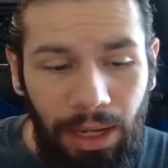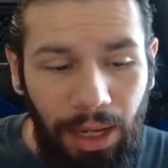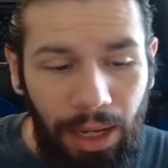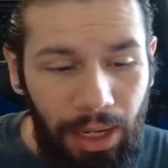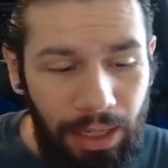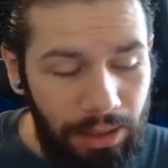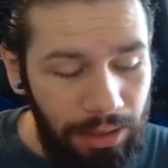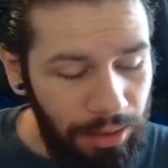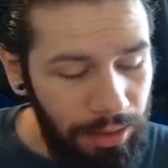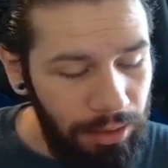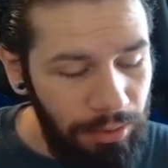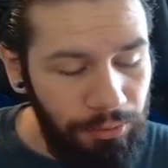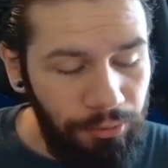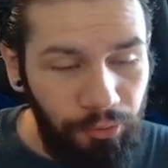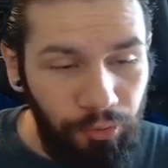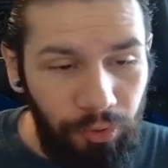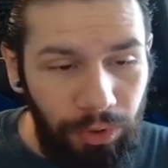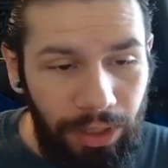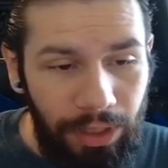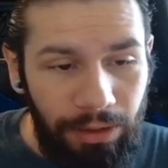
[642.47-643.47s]
and you
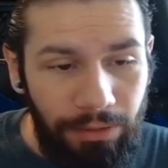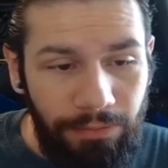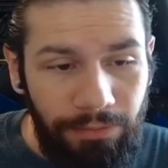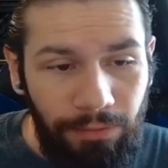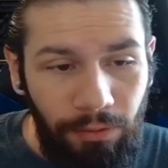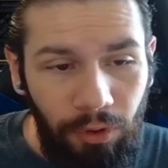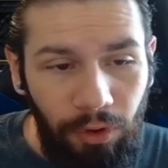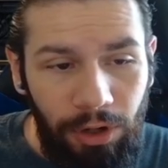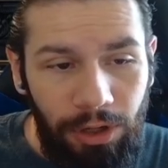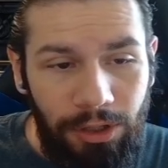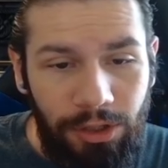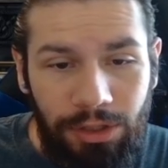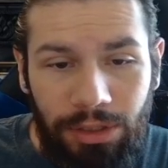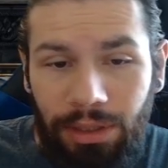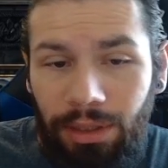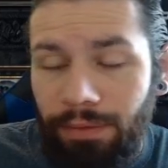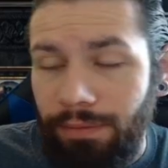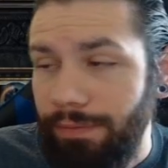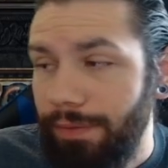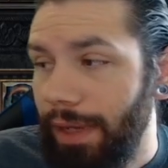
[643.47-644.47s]
reforge
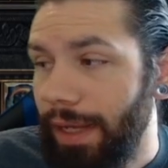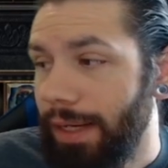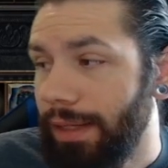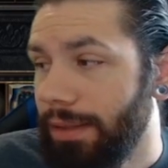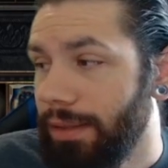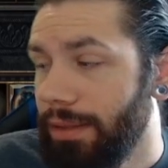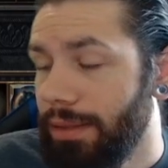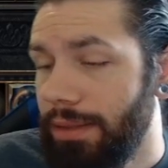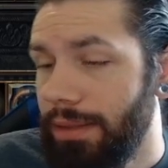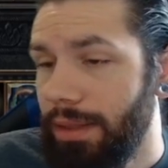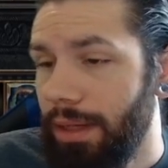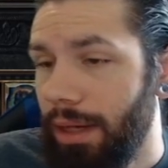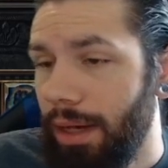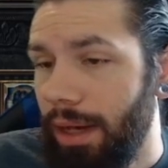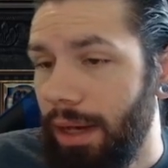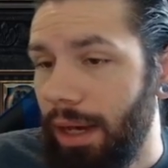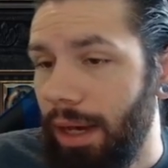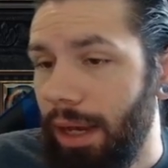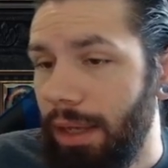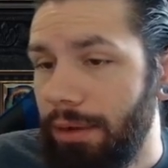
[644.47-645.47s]
defense.
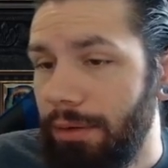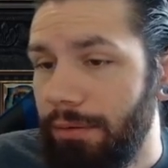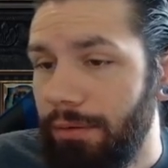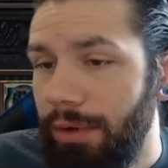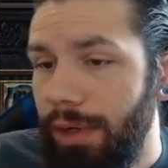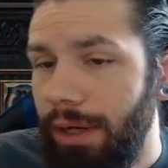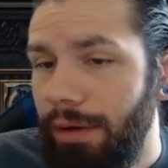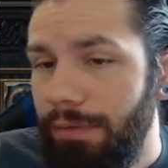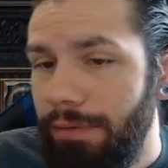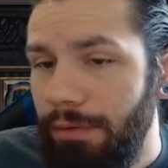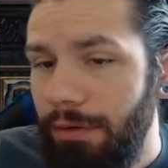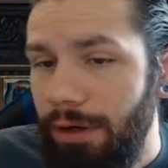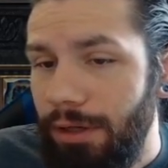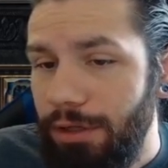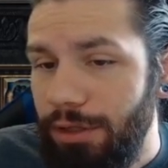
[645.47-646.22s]
And the reforged